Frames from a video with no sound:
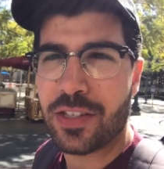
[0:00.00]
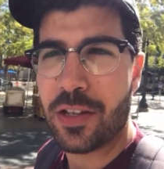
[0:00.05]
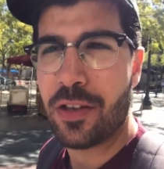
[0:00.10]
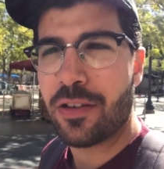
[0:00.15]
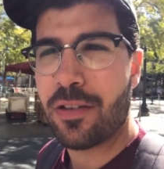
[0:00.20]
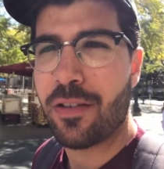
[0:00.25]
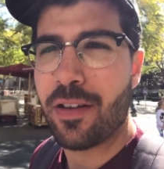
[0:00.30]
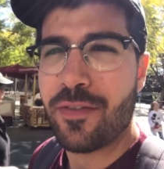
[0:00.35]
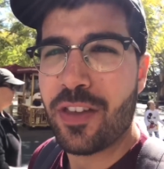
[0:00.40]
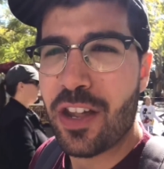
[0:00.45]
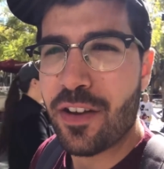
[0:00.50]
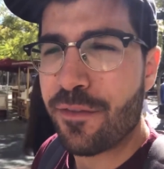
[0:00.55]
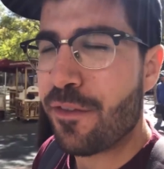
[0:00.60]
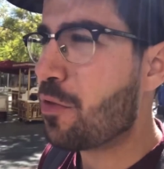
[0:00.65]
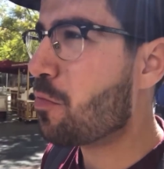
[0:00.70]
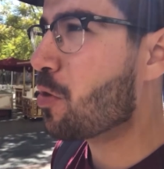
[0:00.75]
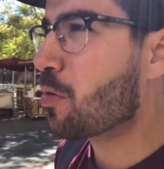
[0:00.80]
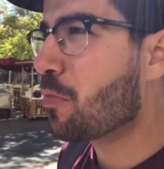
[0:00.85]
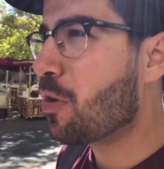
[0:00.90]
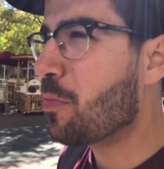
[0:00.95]
So I've got a
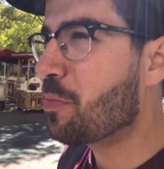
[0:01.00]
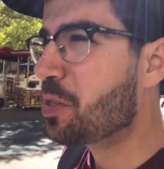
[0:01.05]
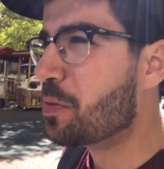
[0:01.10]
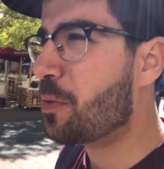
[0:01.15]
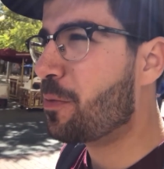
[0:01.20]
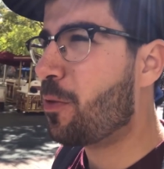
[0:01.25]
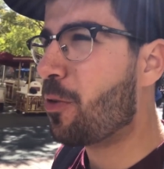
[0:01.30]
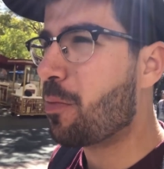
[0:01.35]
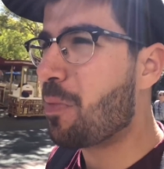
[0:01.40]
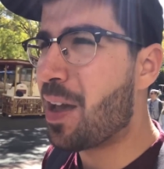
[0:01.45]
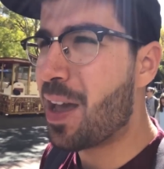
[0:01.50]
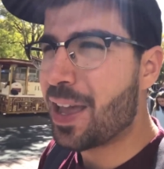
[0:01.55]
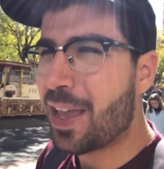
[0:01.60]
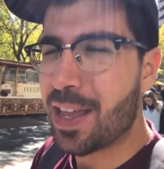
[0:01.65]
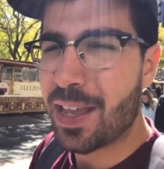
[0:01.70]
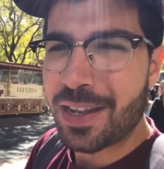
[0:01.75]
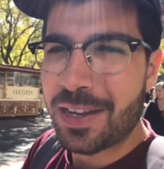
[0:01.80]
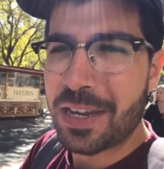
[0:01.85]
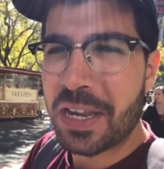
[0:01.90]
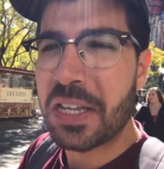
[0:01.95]
few more moments before
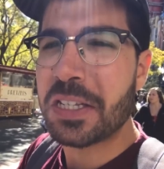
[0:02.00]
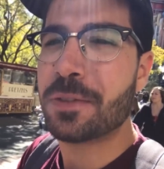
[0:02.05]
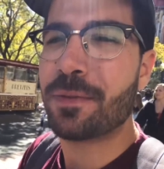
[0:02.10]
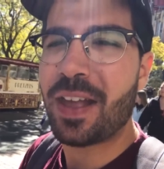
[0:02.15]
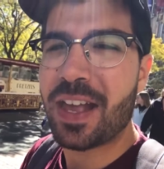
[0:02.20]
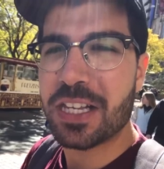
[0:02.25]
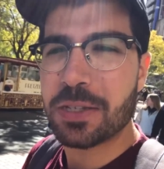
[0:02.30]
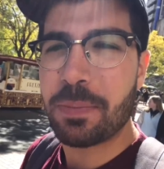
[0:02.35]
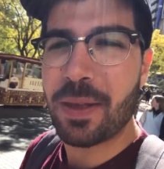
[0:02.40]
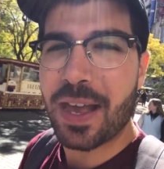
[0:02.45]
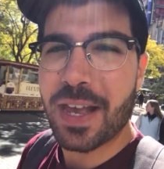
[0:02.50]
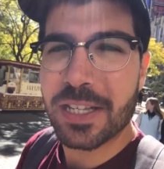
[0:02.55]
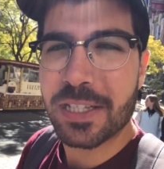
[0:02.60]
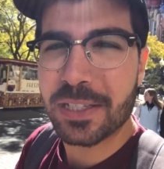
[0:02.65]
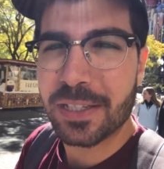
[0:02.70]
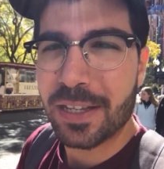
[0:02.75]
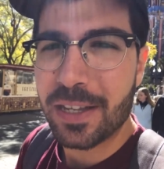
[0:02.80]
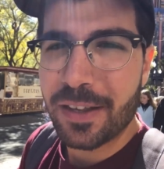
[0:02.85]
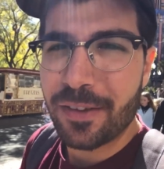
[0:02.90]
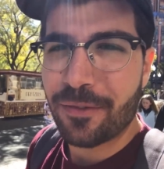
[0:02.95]
my next Fast
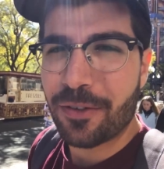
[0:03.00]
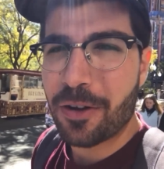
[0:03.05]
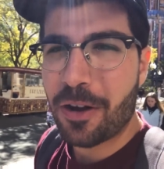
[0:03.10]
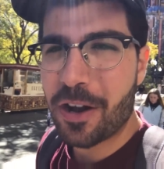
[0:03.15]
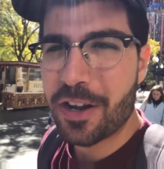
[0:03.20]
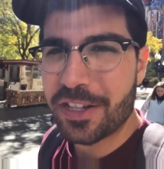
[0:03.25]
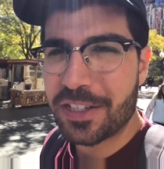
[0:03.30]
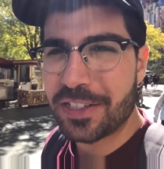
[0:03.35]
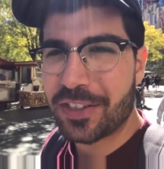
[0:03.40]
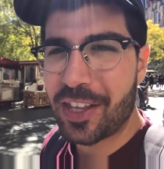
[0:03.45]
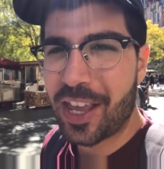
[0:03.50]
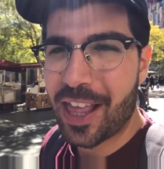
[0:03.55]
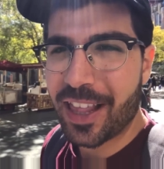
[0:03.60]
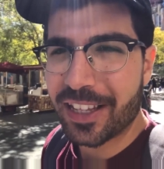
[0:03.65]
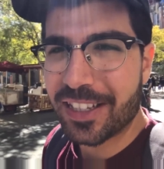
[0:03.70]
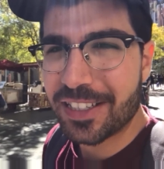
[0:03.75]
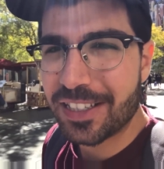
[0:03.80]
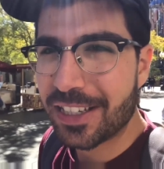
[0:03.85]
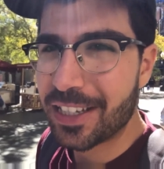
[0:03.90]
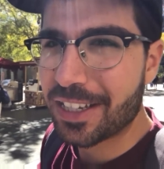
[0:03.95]
Pass for Guardians of the
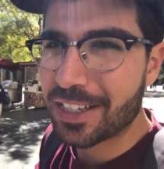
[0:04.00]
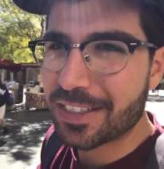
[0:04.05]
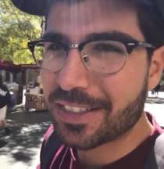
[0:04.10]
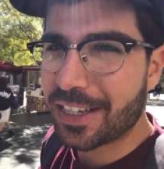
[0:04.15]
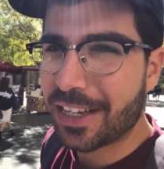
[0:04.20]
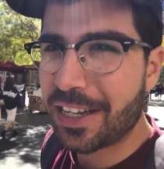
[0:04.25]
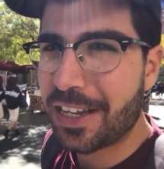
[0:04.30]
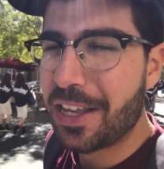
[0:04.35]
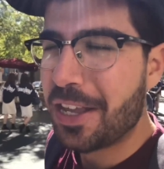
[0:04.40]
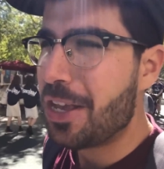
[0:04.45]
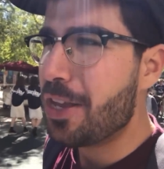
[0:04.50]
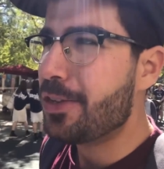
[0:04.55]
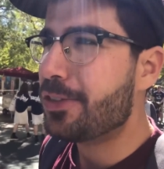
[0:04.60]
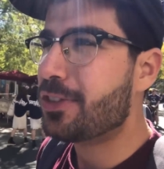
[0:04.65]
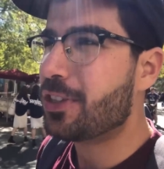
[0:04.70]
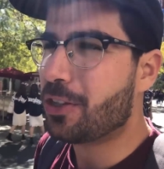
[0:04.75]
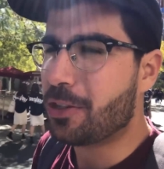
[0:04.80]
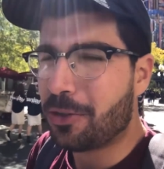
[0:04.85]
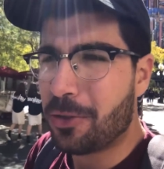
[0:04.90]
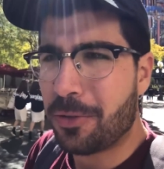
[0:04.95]
Galaxy kicks in.
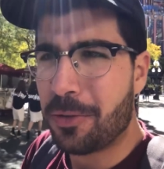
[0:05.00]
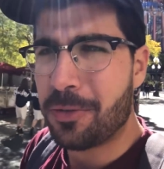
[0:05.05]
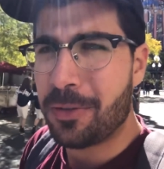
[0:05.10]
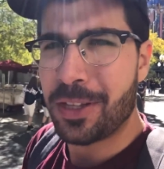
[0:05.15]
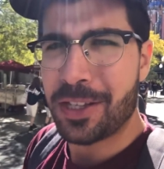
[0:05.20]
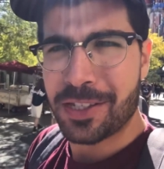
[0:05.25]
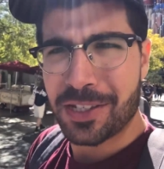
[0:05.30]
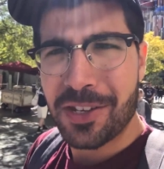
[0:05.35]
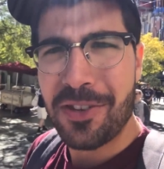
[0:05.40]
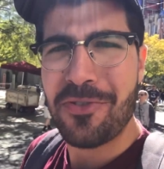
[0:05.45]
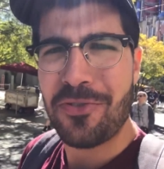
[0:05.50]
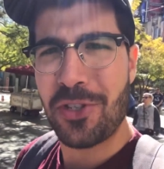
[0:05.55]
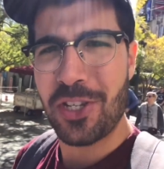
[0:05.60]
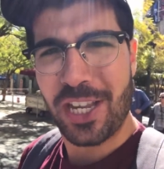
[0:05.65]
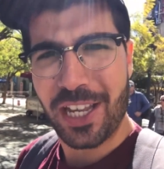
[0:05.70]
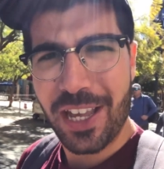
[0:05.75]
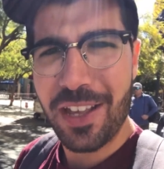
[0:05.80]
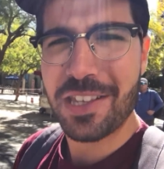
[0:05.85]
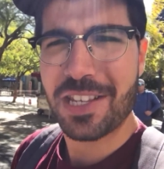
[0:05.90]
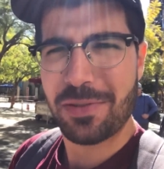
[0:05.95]
So let's go
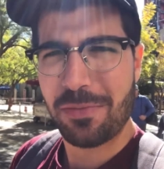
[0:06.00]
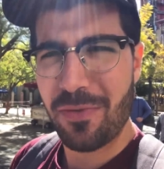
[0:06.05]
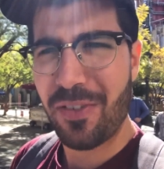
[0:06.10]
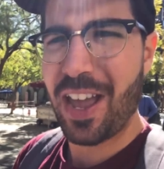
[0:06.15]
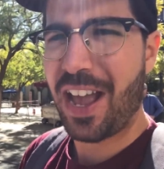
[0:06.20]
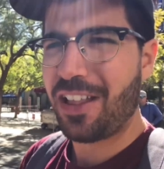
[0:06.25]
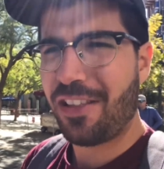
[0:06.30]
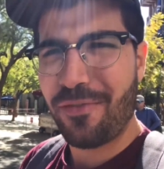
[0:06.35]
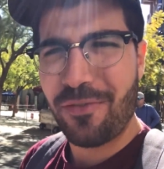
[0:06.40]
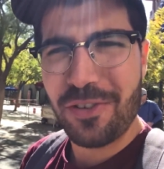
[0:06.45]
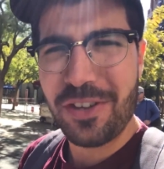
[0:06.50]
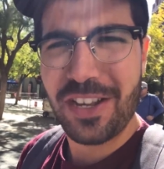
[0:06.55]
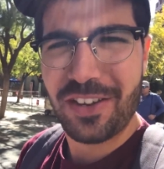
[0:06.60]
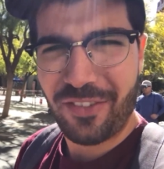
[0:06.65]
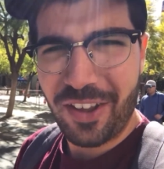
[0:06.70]
check out some of California